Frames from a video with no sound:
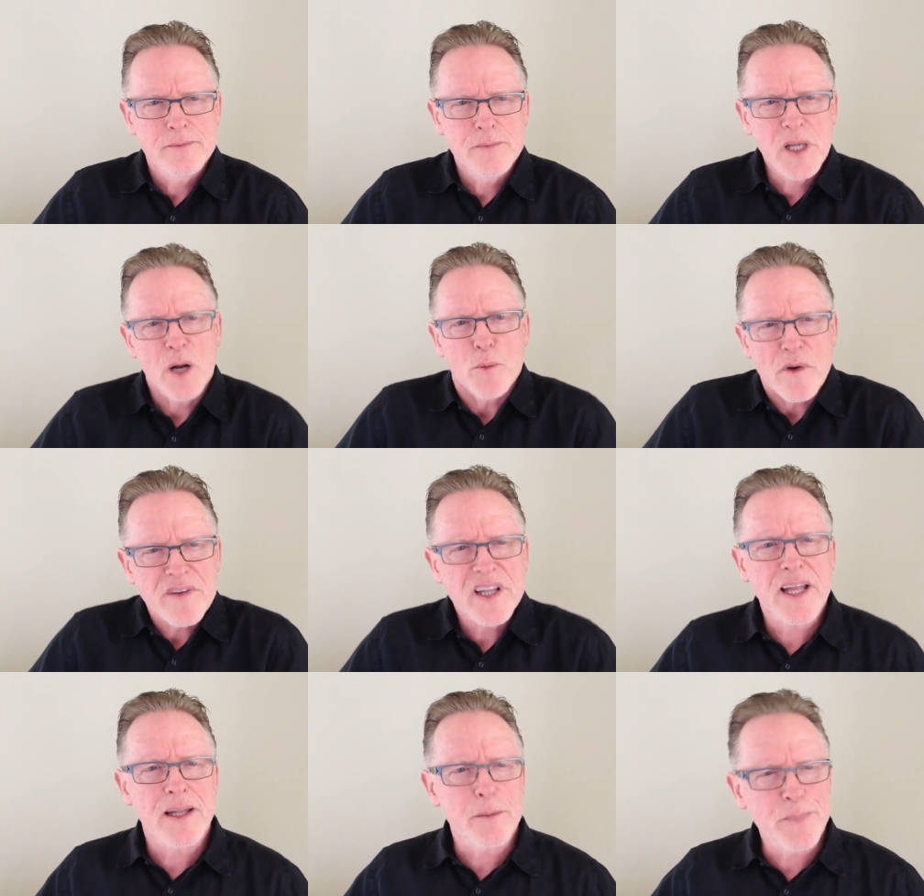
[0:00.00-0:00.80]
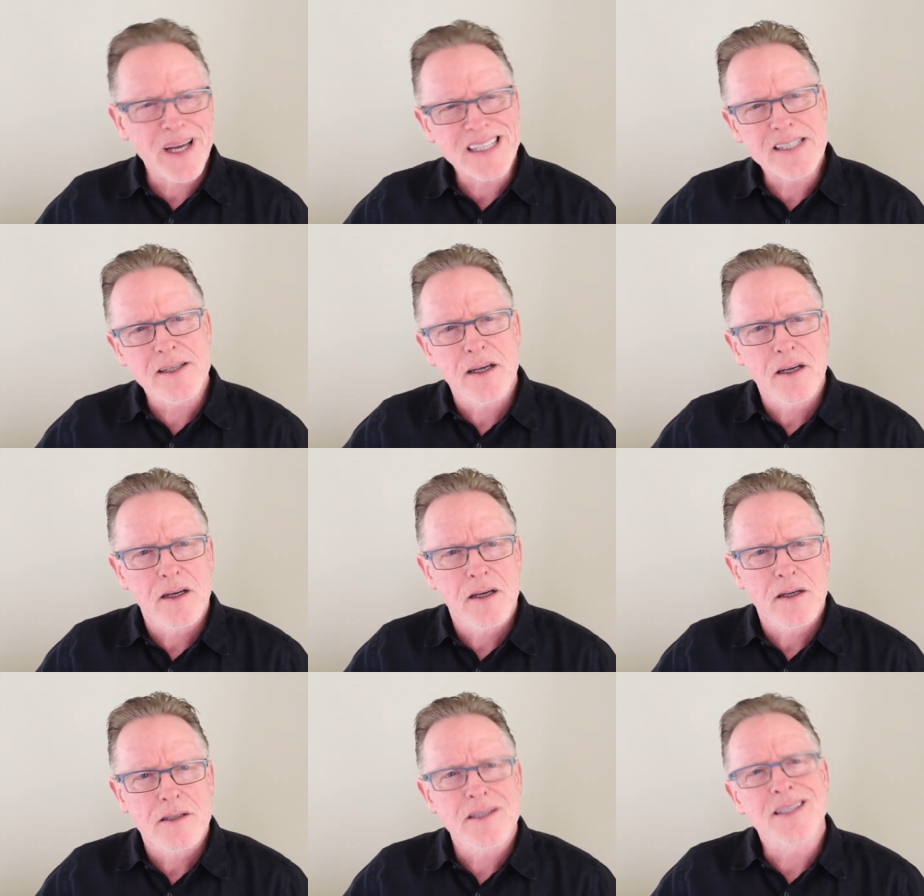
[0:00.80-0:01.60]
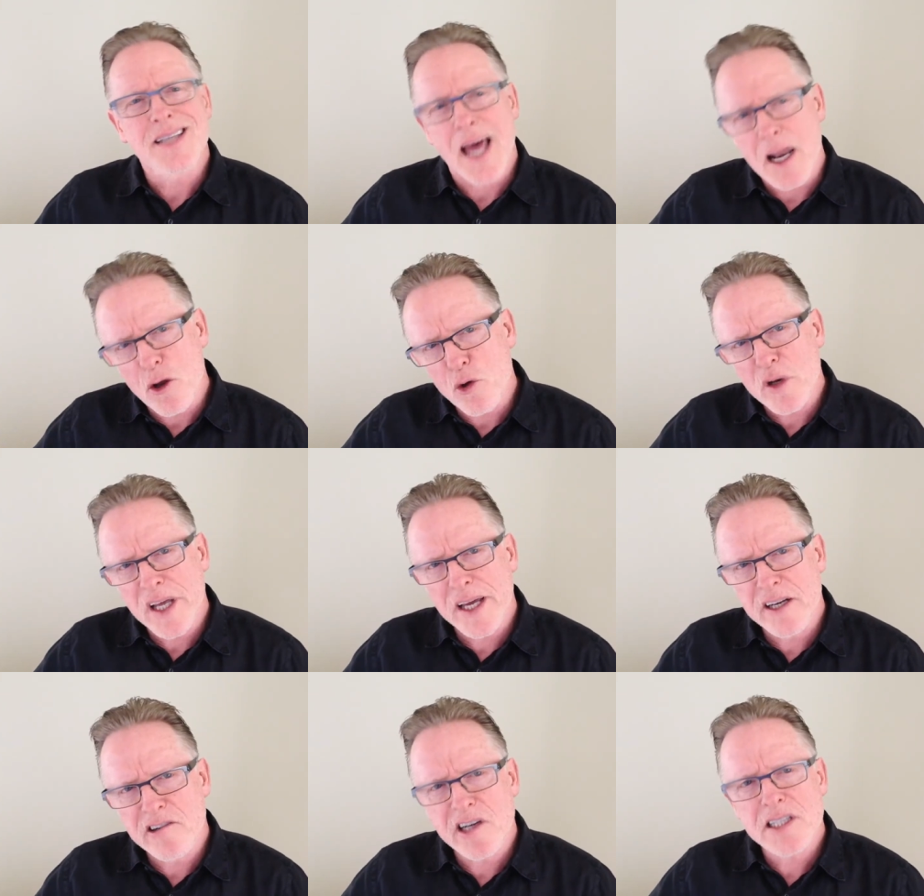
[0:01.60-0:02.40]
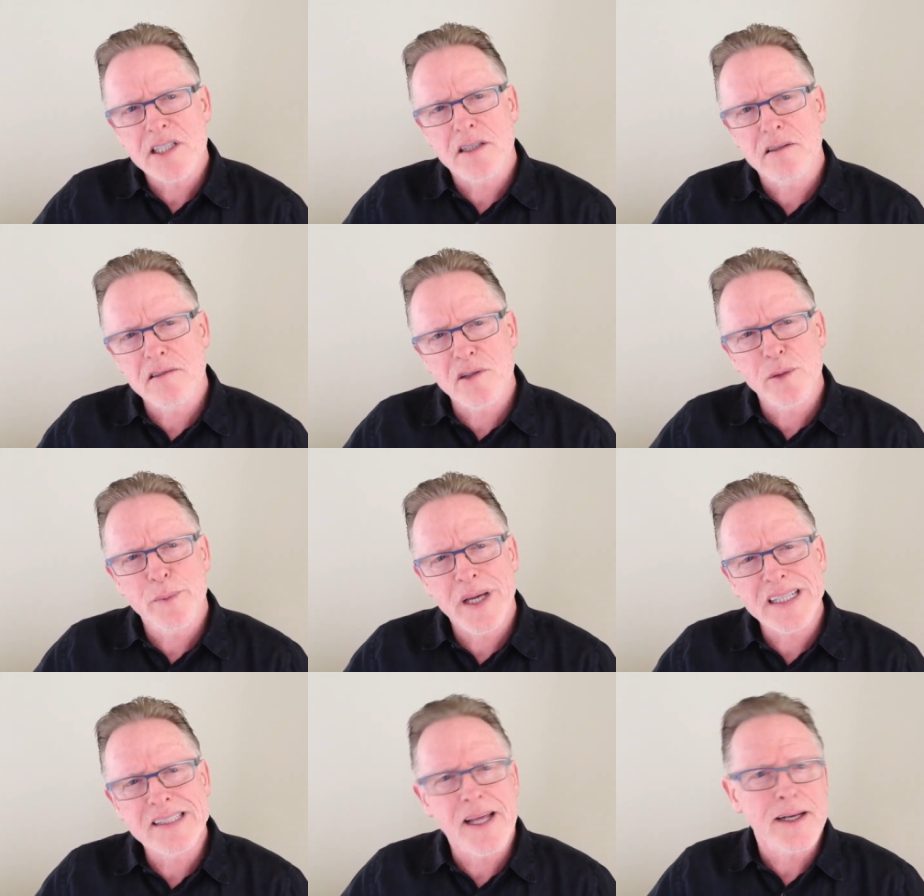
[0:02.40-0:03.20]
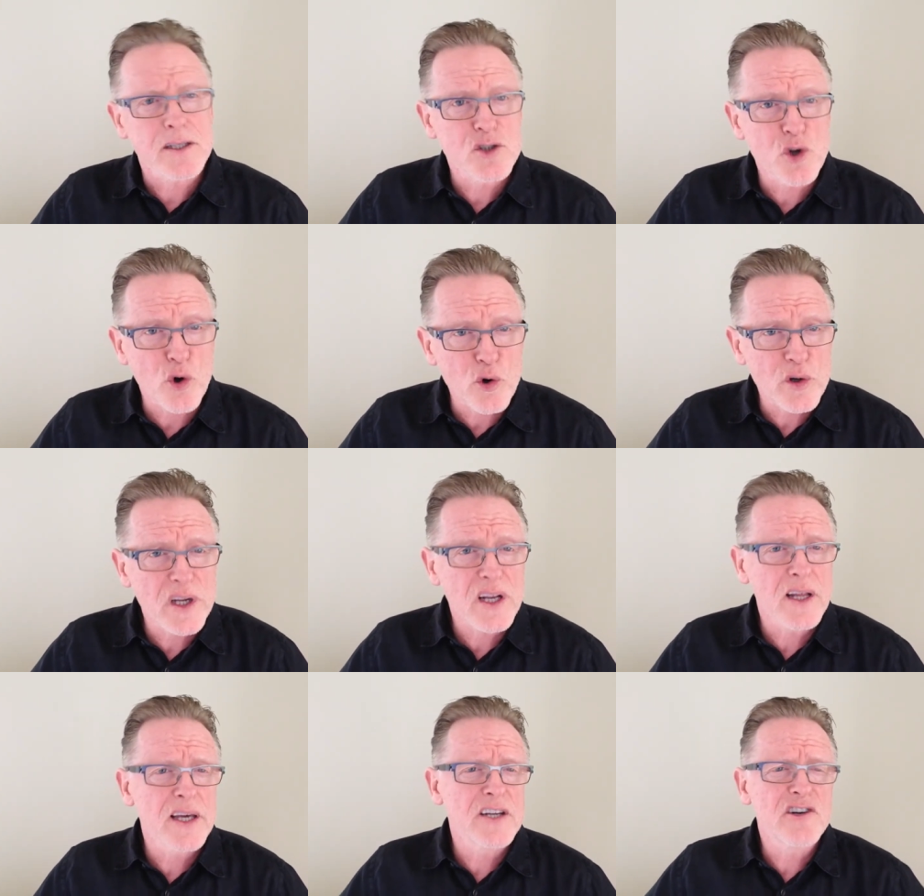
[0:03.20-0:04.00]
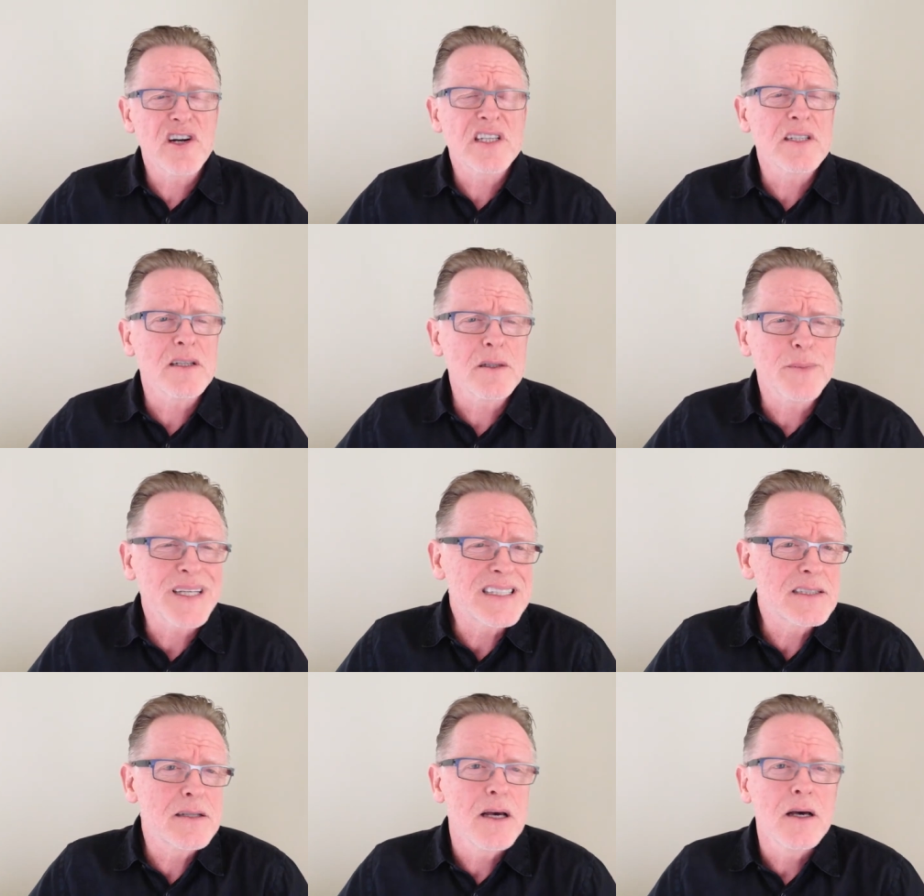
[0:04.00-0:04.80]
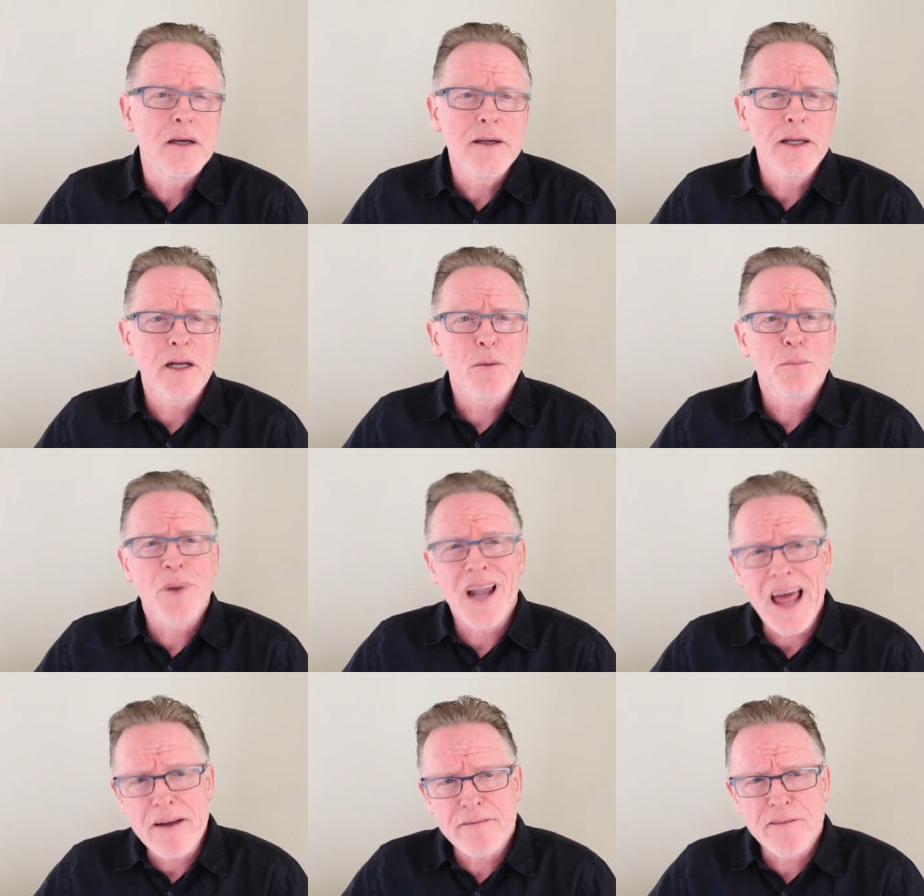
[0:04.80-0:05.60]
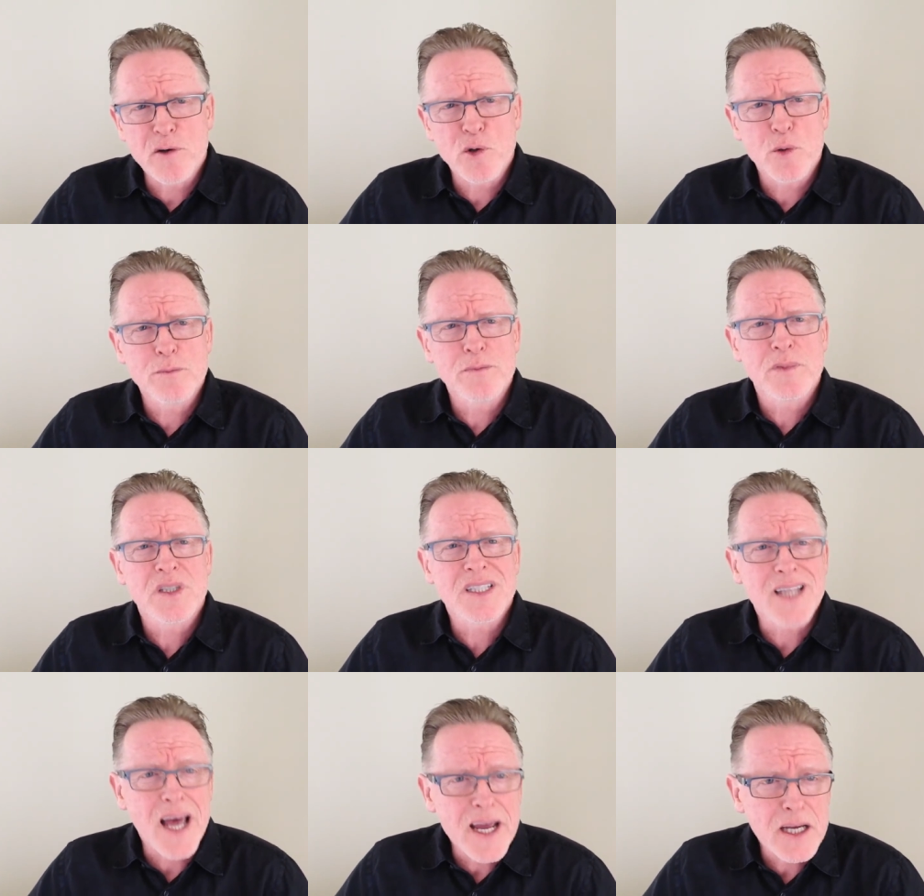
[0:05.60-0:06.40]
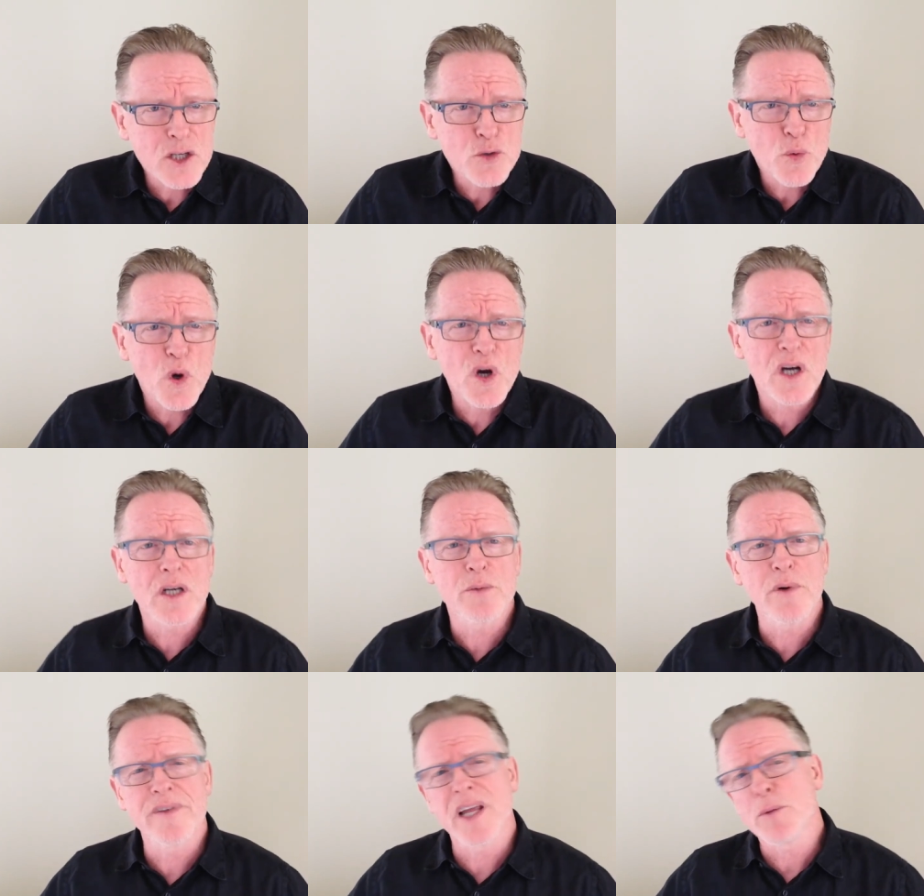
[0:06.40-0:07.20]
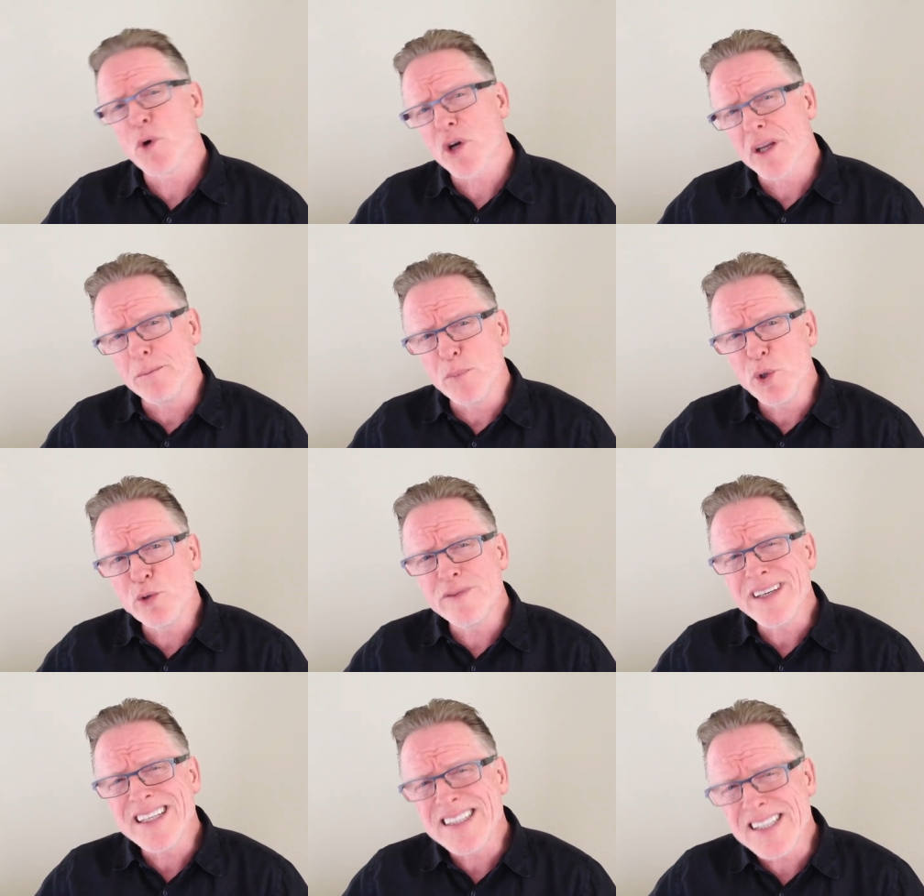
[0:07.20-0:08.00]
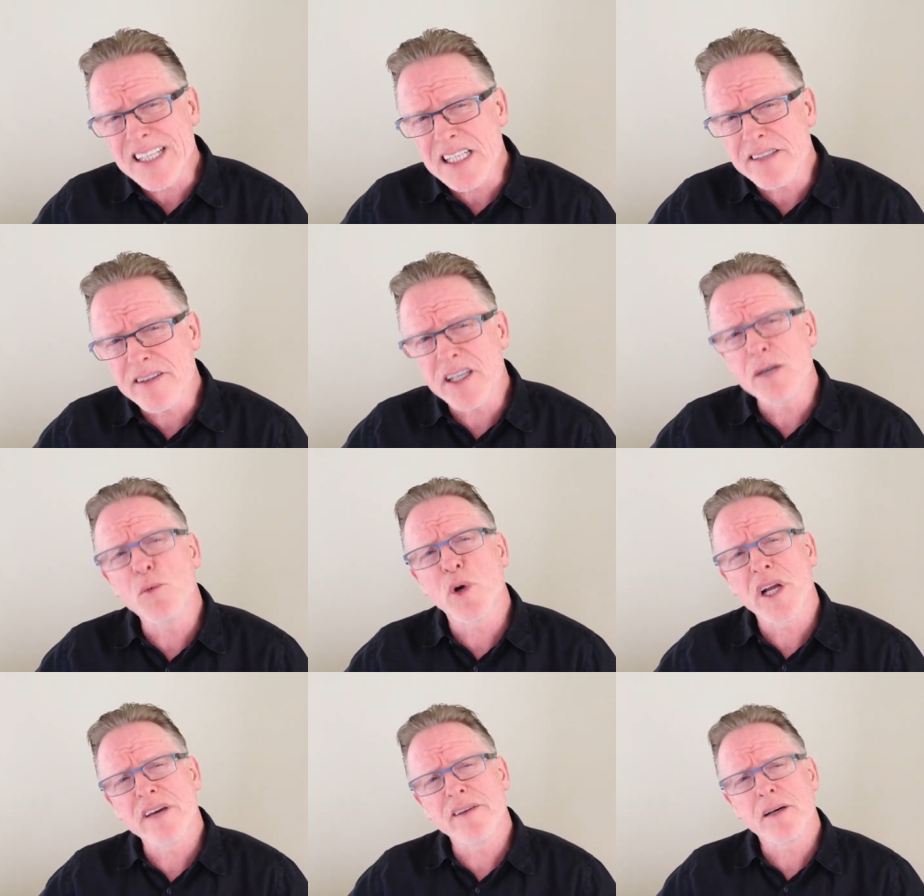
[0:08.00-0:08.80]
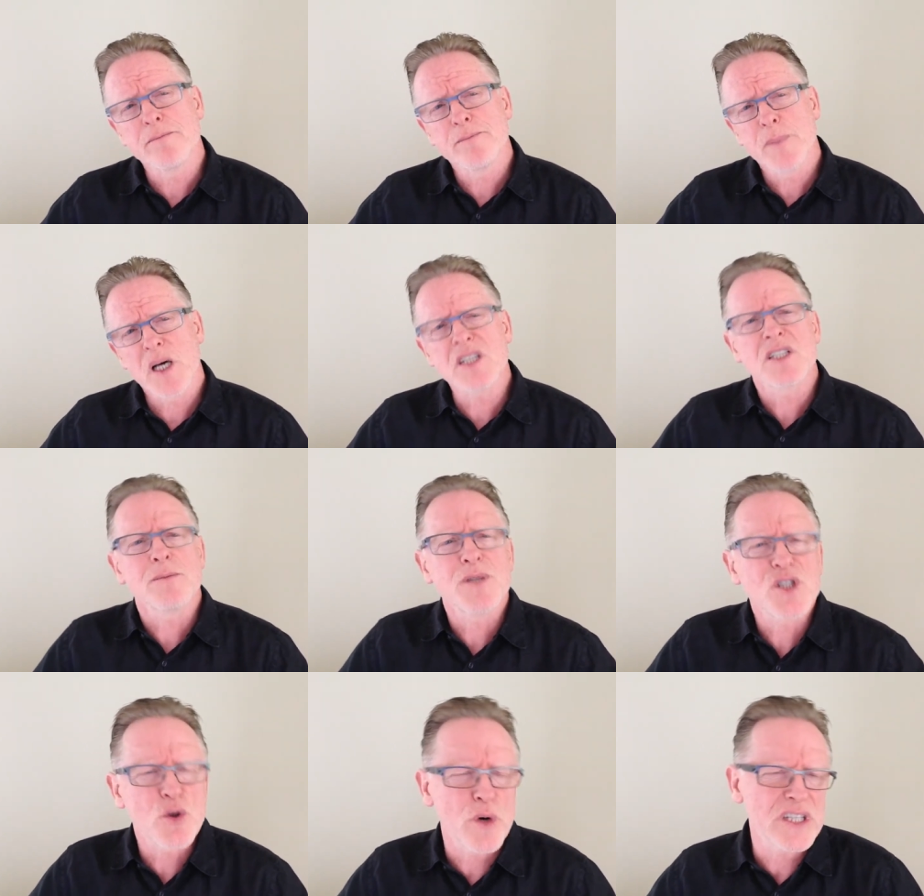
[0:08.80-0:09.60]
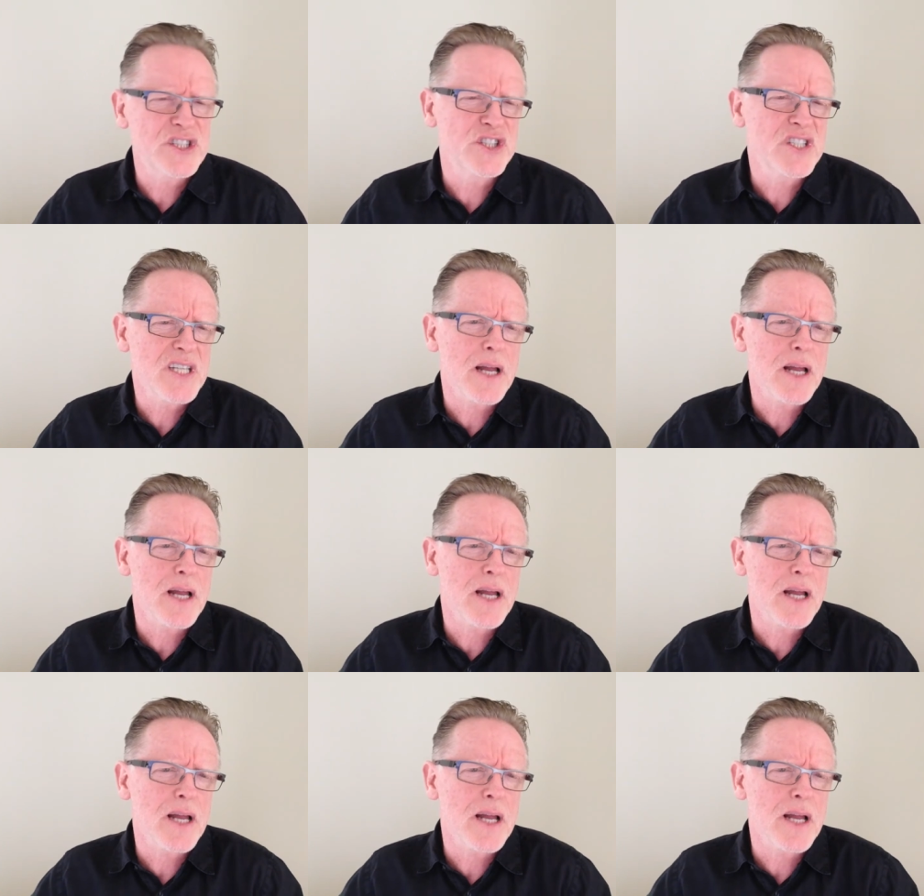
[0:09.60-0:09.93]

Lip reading: you know, whether they're the best salon hairdresser or the best editorial hairdresser, the best, you know, platform, stage work, whether they work in movie, TV, whatever, ask them this question.